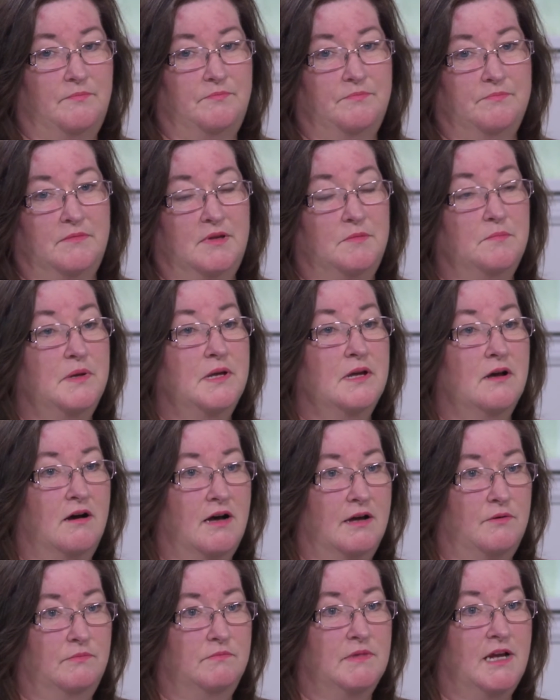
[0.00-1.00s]

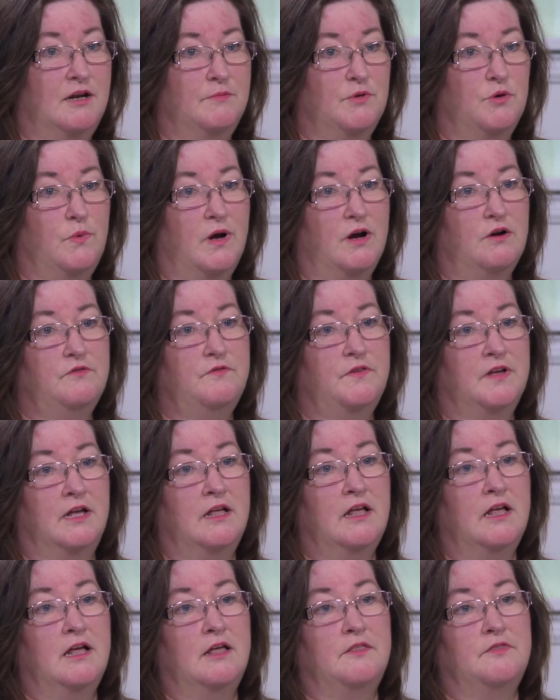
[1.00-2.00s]
MPI animal welfare
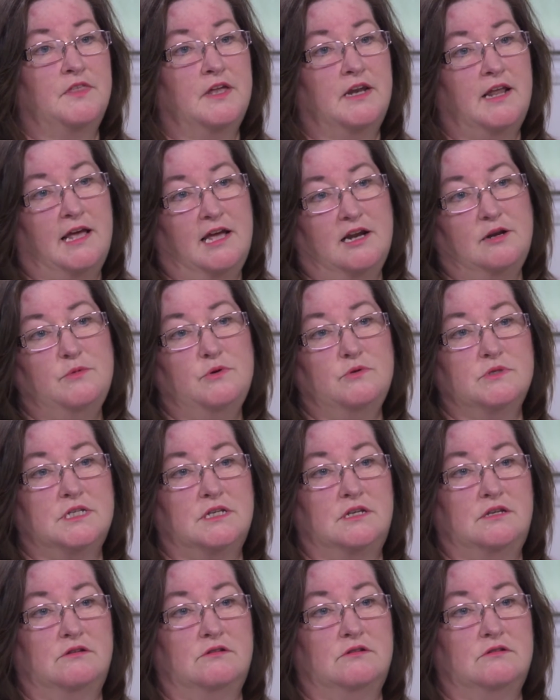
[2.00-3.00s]
that animals are
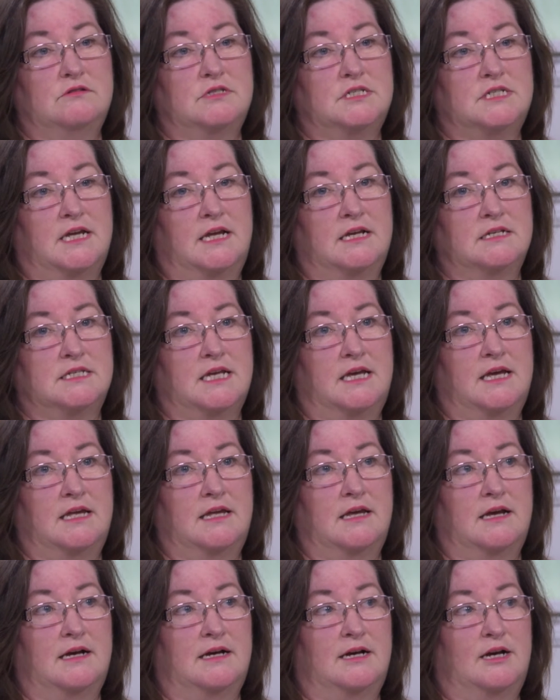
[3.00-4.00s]
used as a
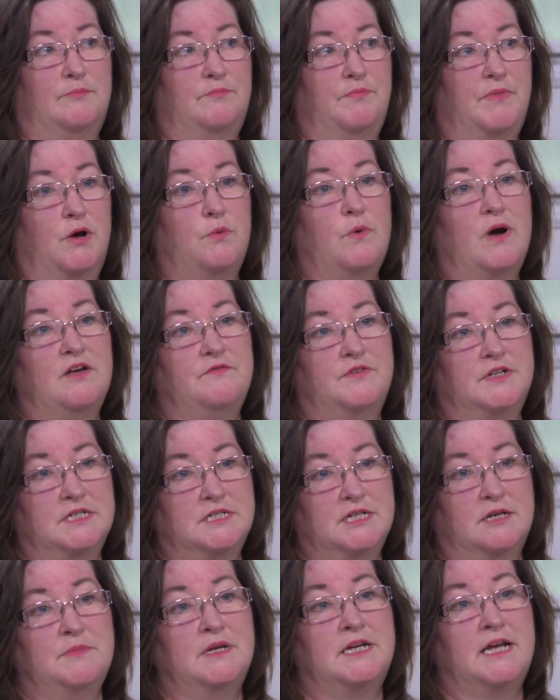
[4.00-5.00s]
way of
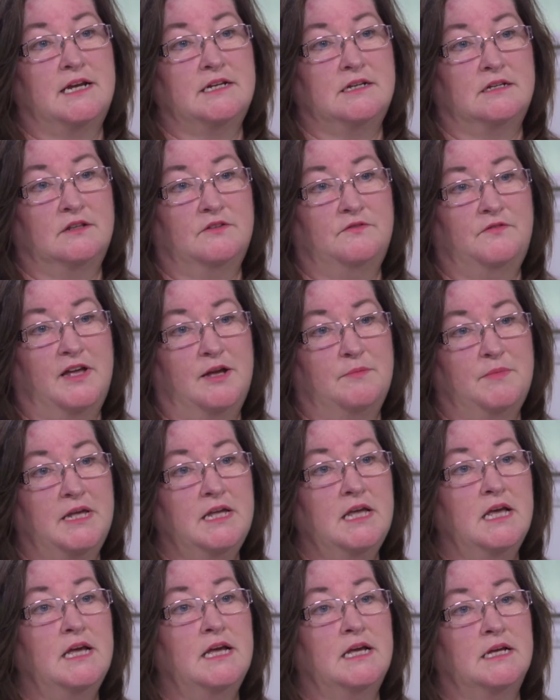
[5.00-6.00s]
intimidating the family.
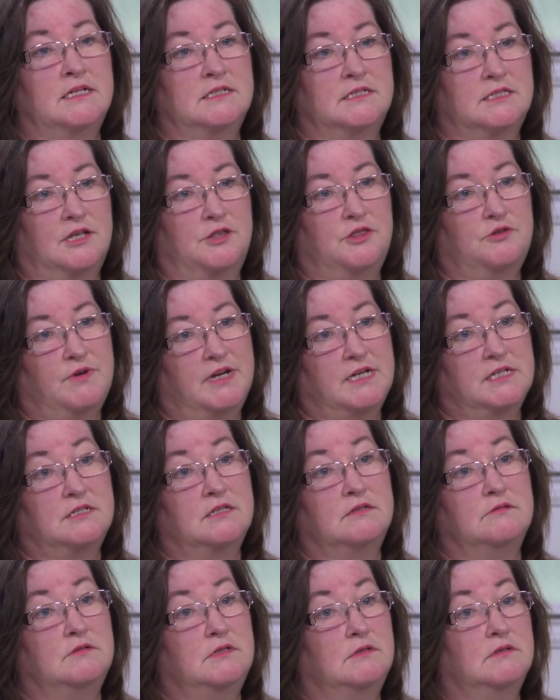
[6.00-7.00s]
It's the threat
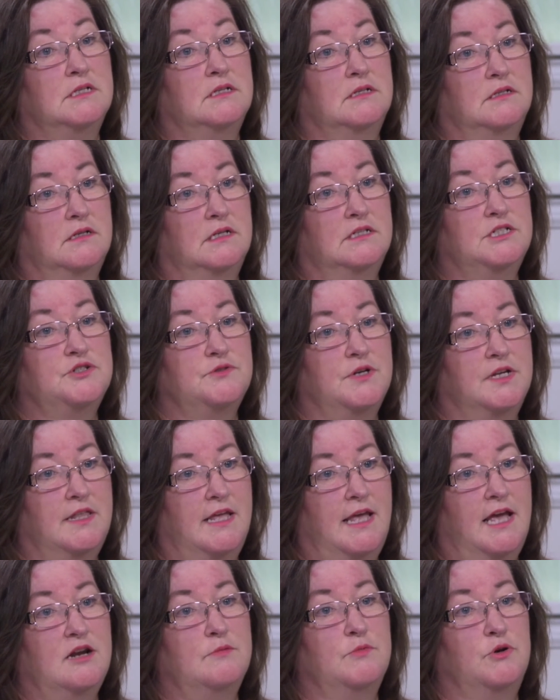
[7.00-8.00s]
to injuring the
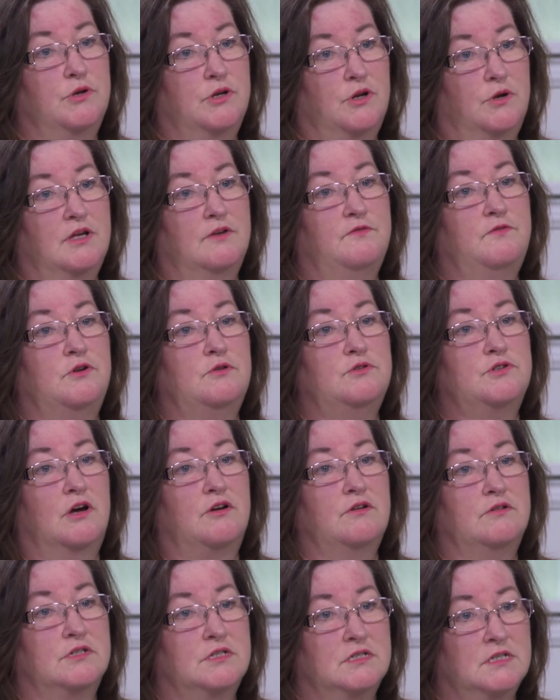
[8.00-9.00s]
animal. If you
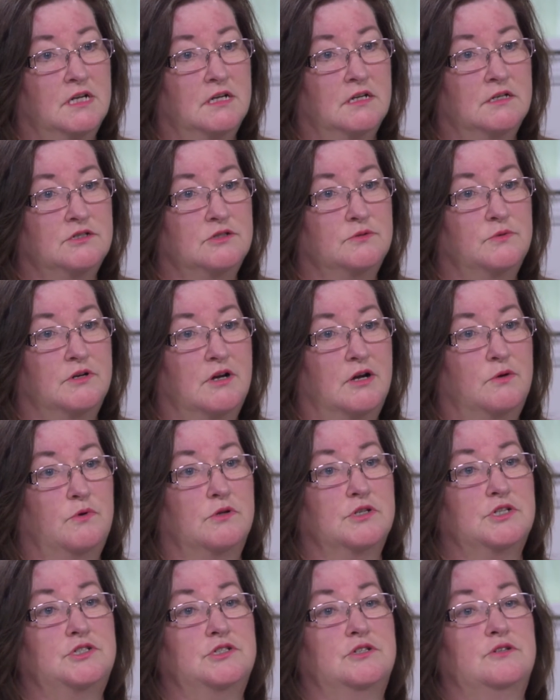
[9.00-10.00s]
don't do what I
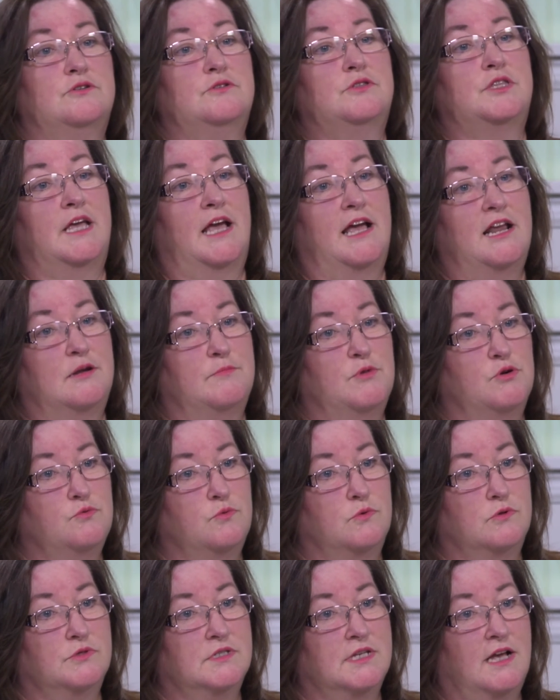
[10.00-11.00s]
want to do, the animal
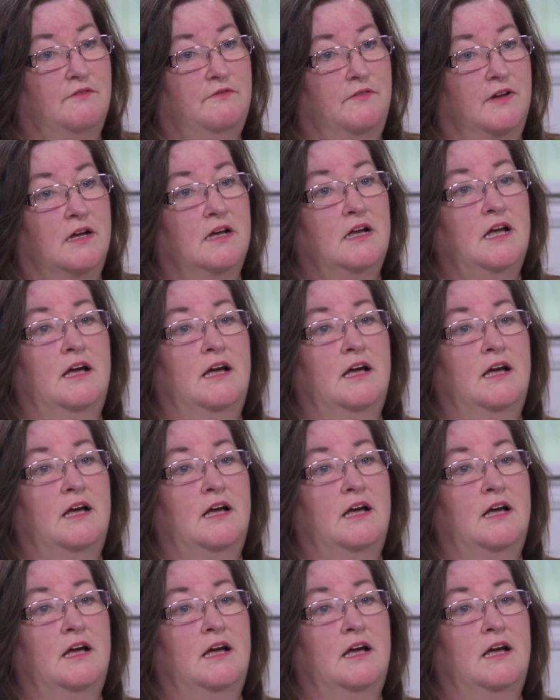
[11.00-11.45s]
will suffer.